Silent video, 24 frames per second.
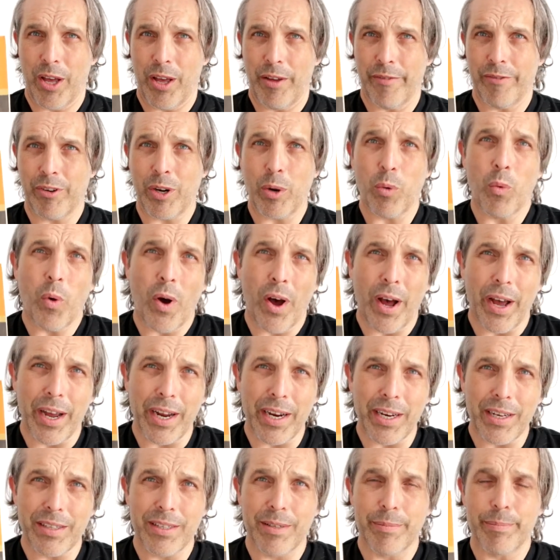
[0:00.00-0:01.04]
very
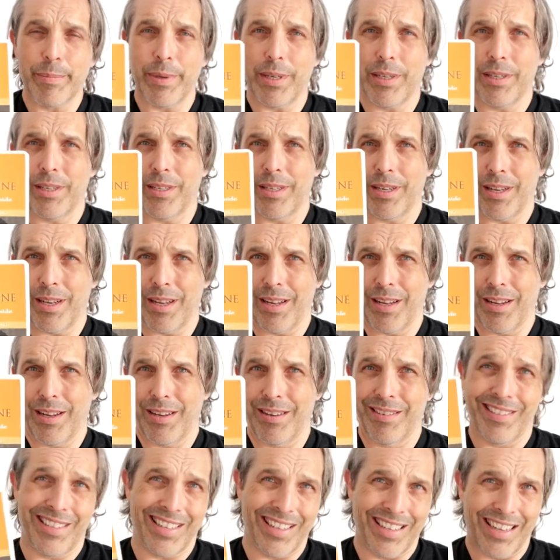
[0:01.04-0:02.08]
wise, but
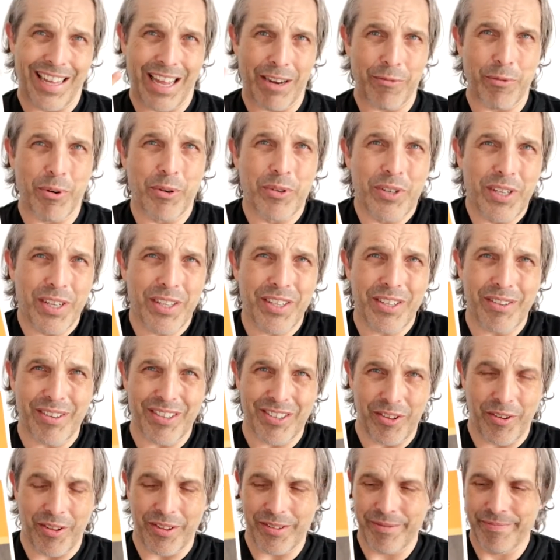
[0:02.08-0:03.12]
I wrote it, so
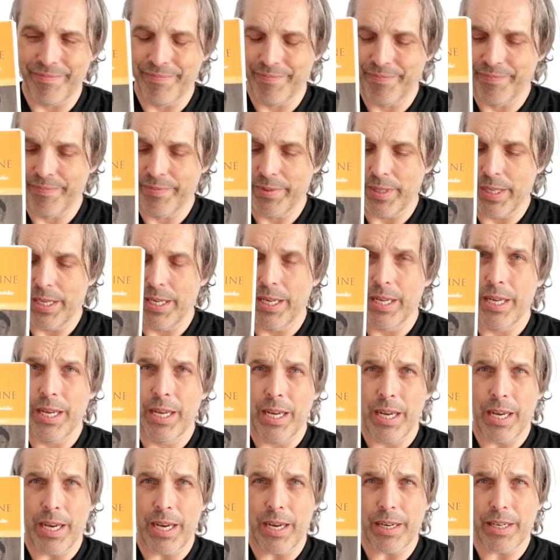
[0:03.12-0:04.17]
it's not.
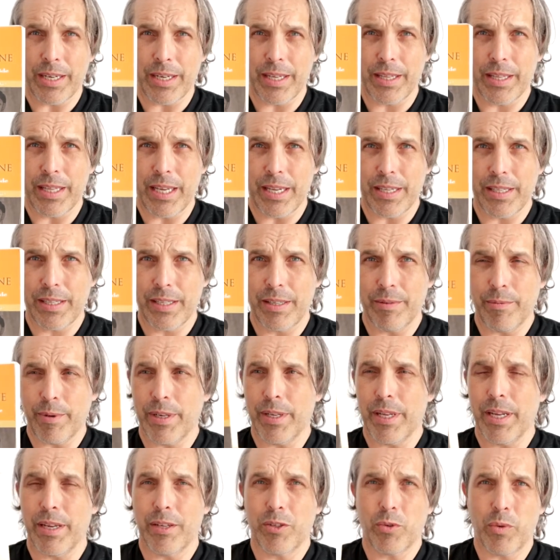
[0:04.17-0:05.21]
That's the
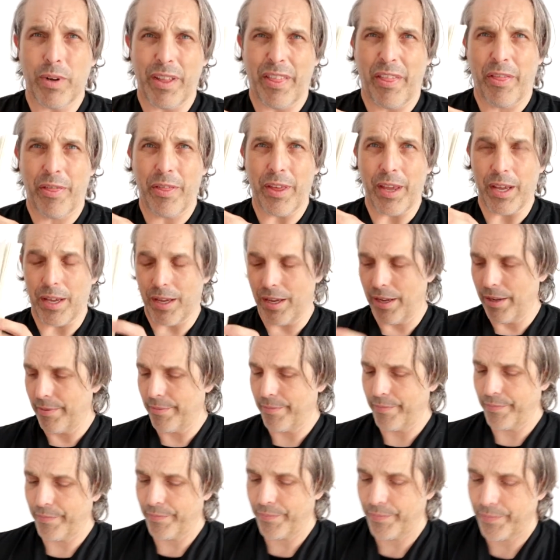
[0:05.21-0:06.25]
one here. It's quite thick.
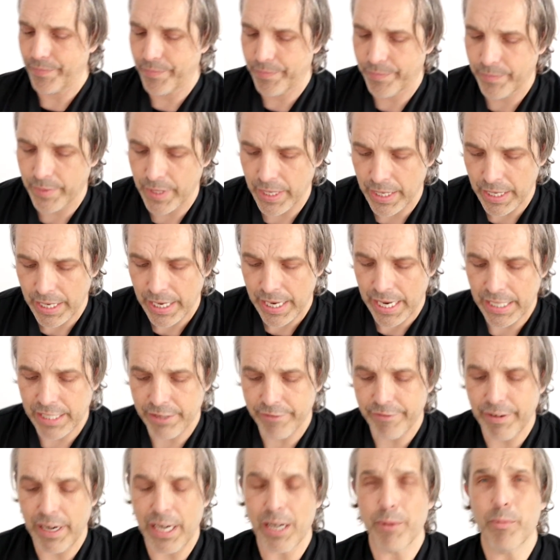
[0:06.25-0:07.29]
It's
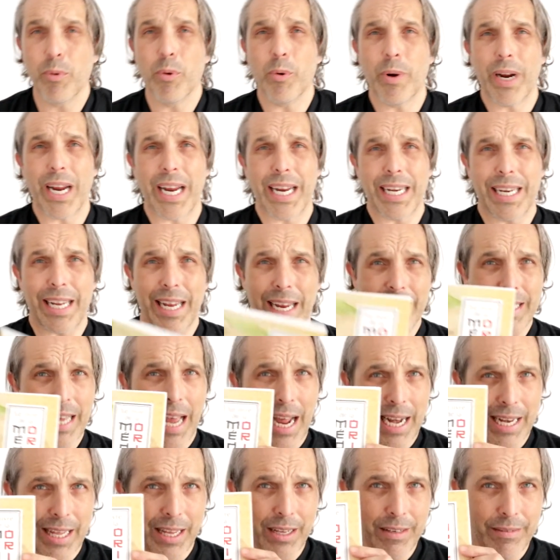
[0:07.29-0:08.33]
available in
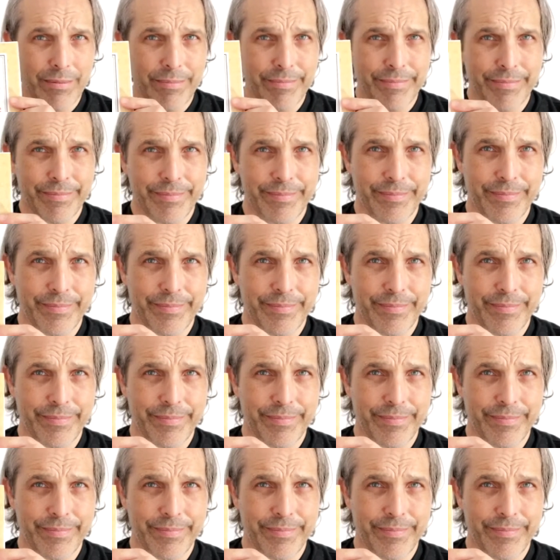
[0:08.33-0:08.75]
Italian,